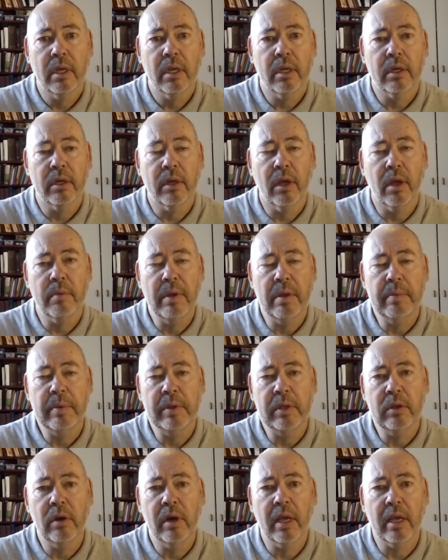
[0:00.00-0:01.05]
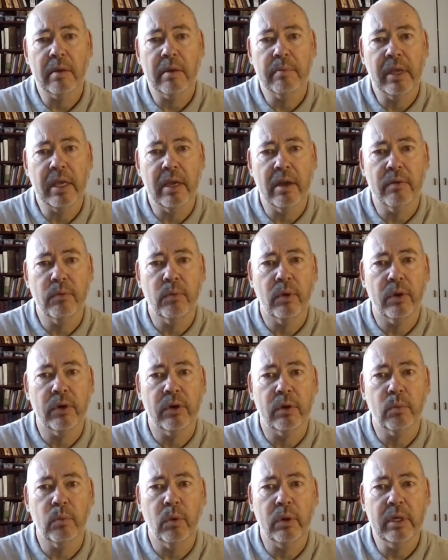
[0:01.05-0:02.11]
Now maybe you like me have
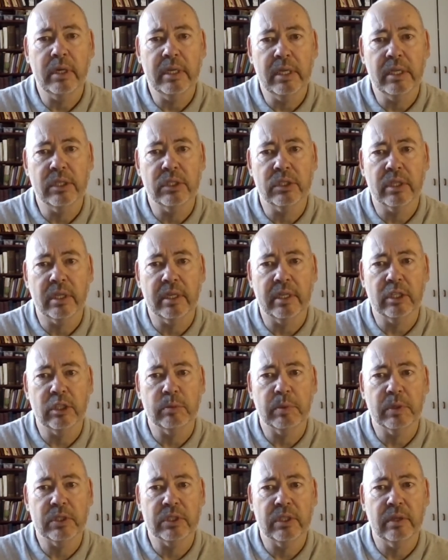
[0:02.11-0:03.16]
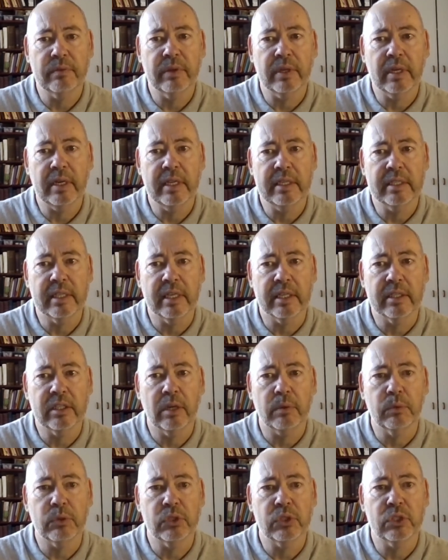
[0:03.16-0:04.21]
wondered what it is that he specifically did that
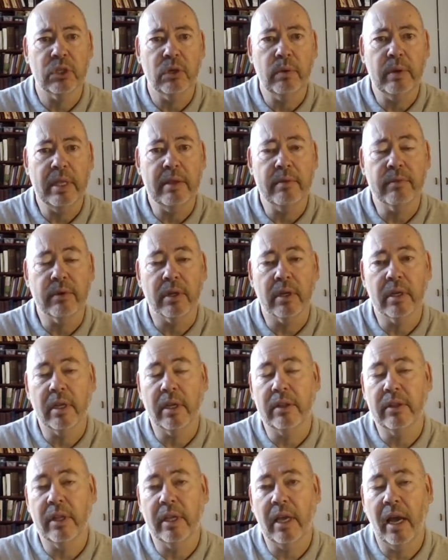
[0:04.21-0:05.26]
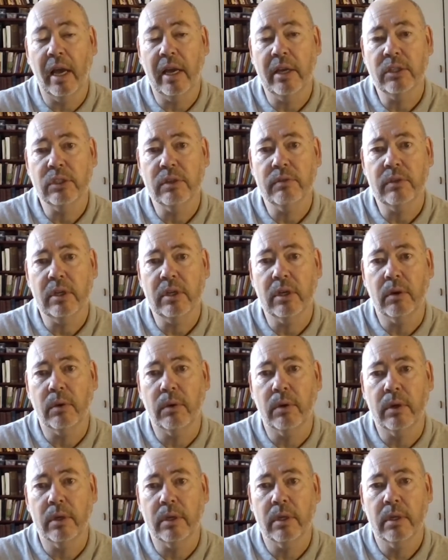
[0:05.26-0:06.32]
was so evil in the eyes of the
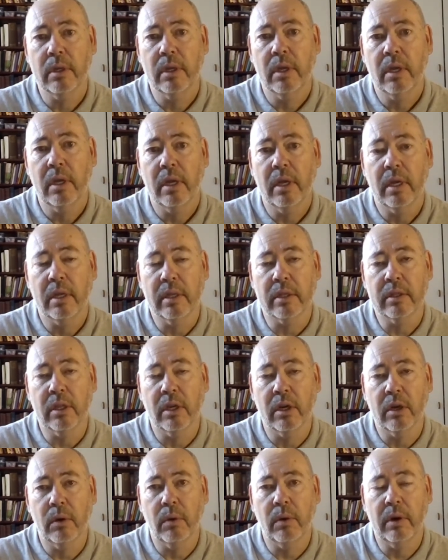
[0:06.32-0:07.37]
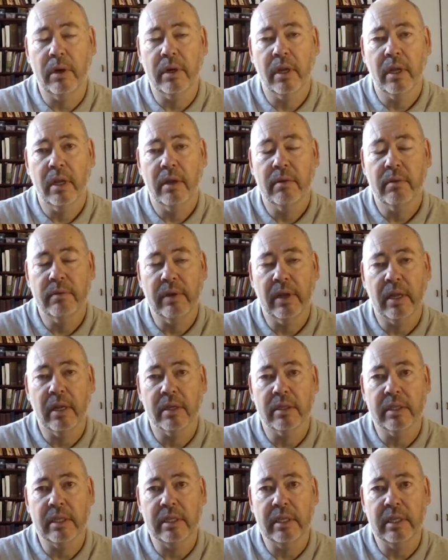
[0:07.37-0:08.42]
Lord that the Lord felt
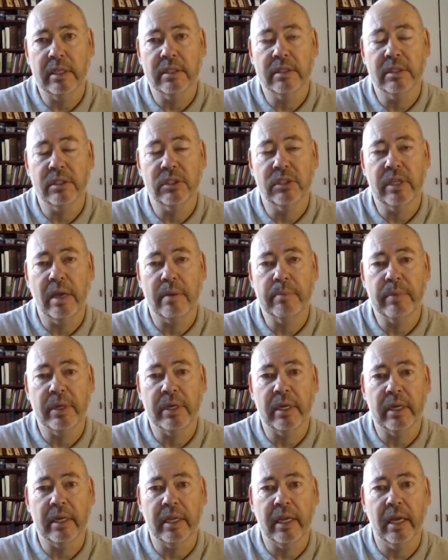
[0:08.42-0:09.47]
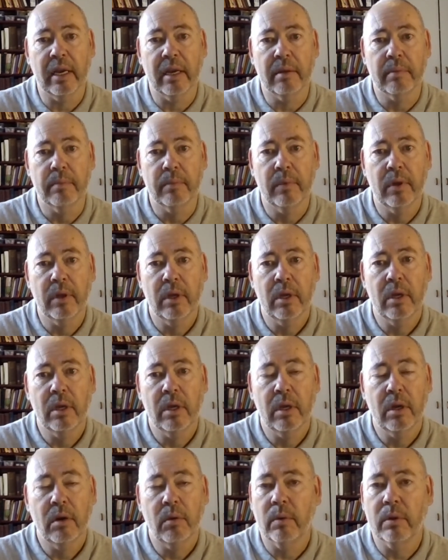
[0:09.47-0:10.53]
he needed to step in and kill him.
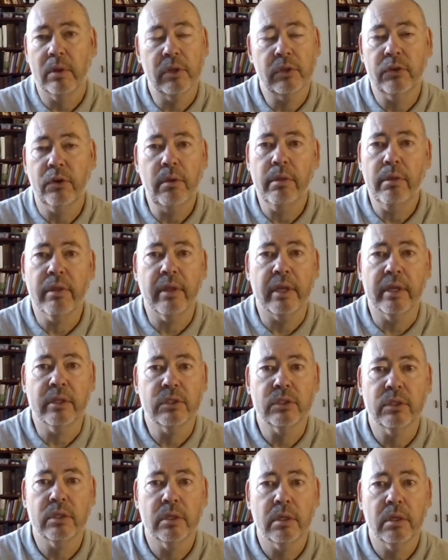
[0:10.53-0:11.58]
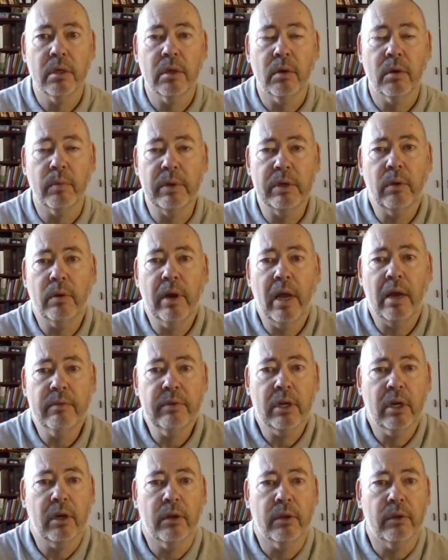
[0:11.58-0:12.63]
Well, the truth is, we don't have a
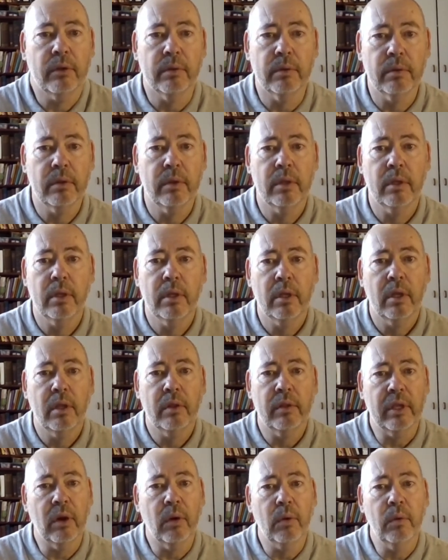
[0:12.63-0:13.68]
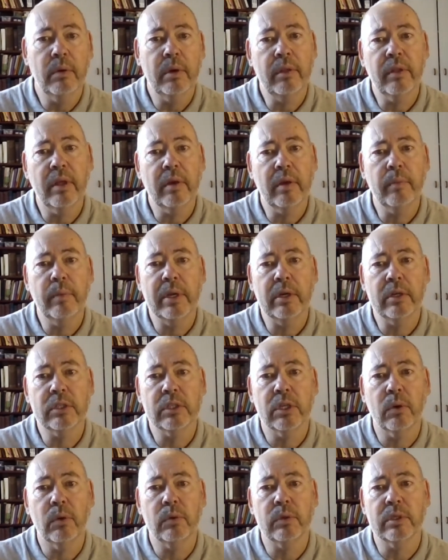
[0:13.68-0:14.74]
clue. The only thing we are
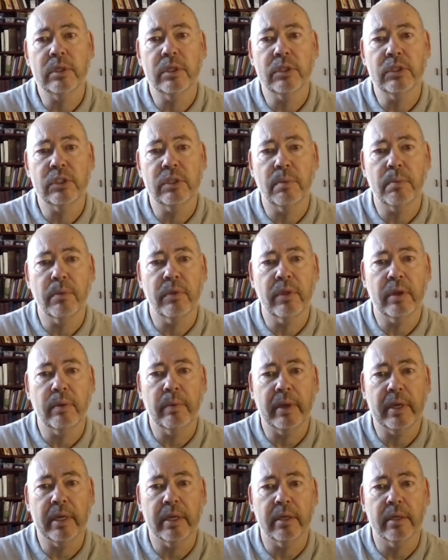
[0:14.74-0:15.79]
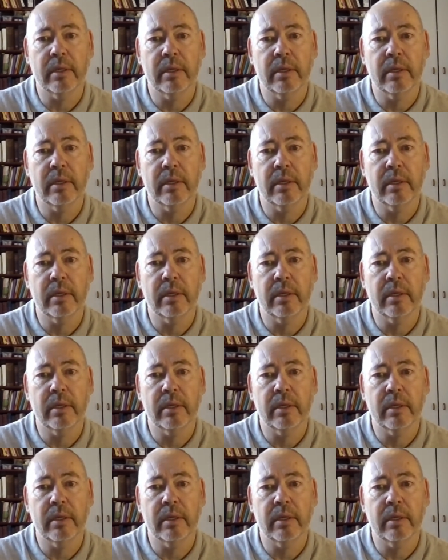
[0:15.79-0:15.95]
told it is something wicked.